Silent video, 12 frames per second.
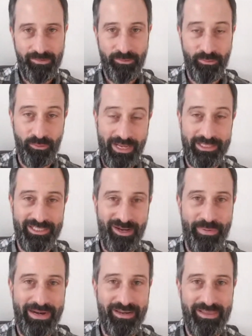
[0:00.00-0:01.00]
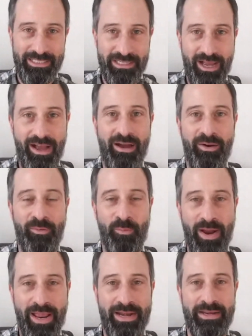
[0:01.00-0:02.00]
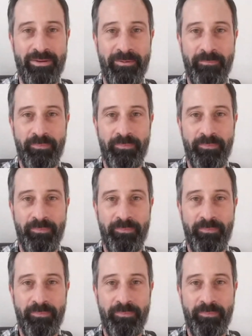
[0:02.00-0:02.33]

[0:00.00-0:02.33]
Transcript: Or that's how bad things are when